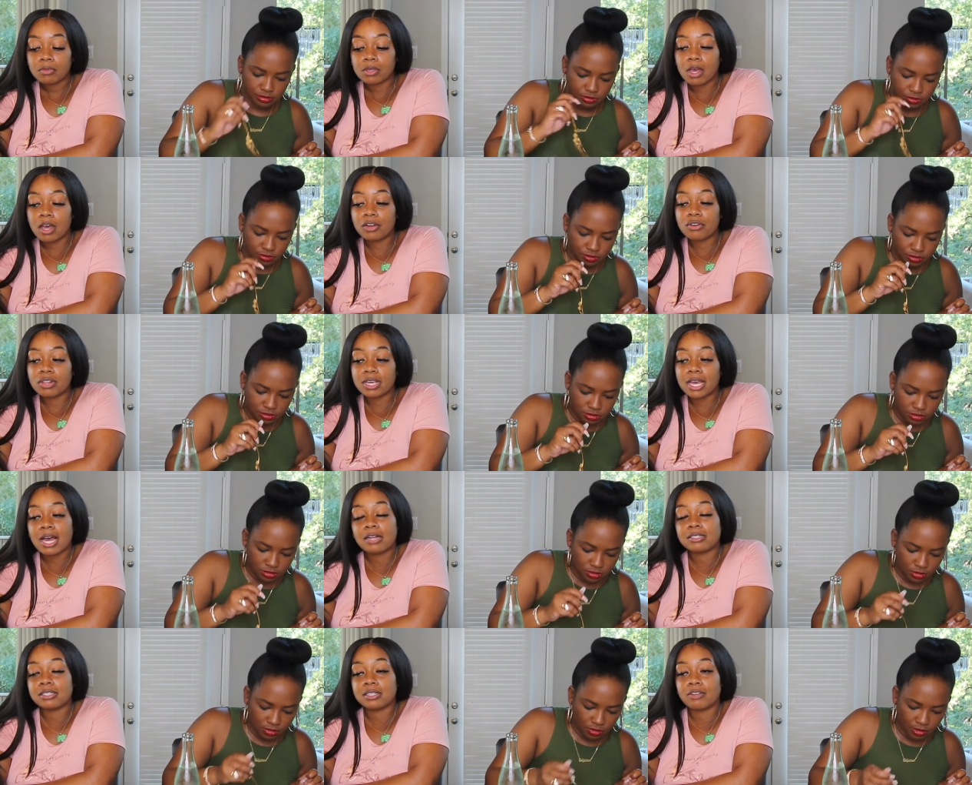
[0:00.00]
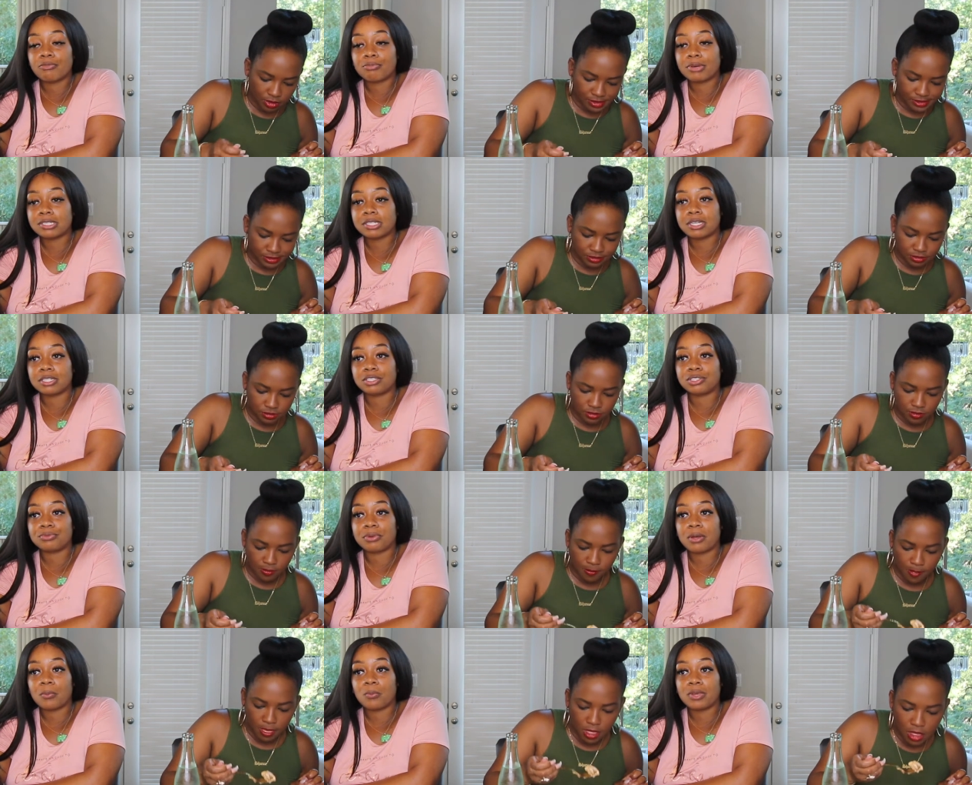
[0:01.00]
Speaker 1: under the counsel of President
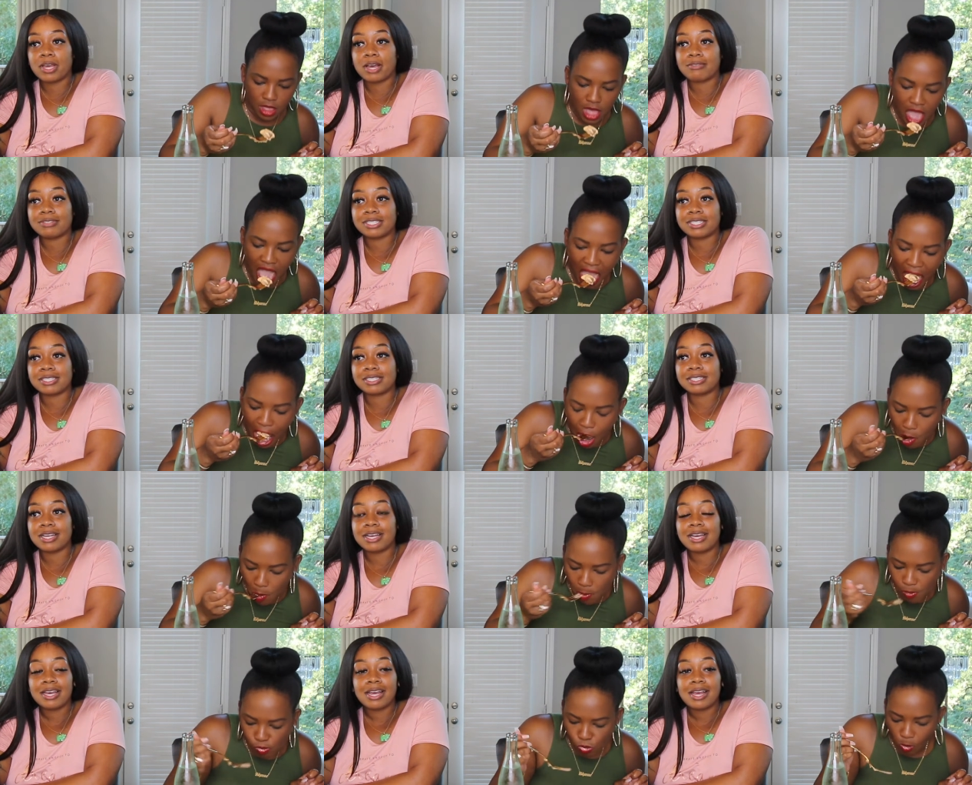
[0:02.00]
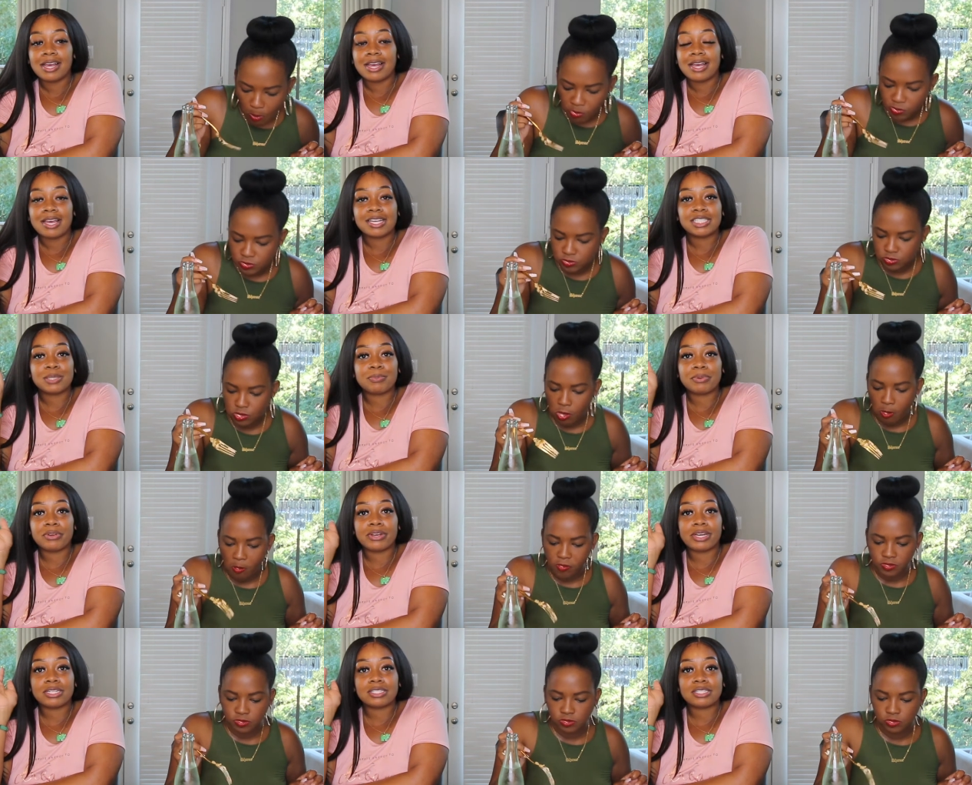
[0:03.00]
Trump, we have just
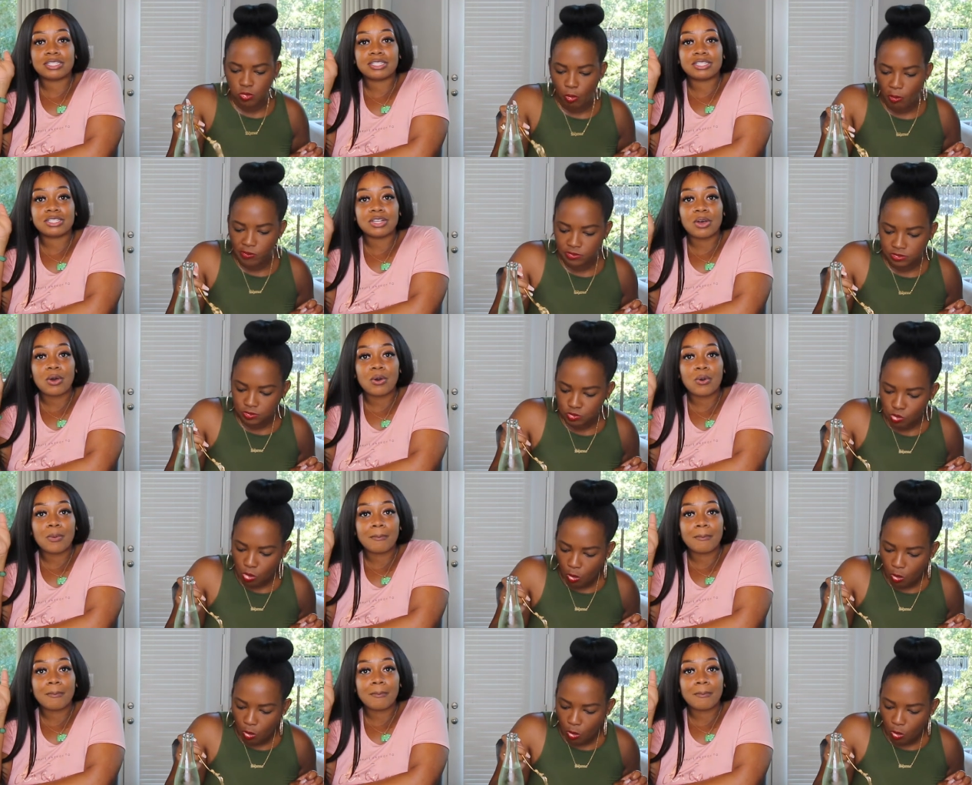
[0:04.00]
experienced so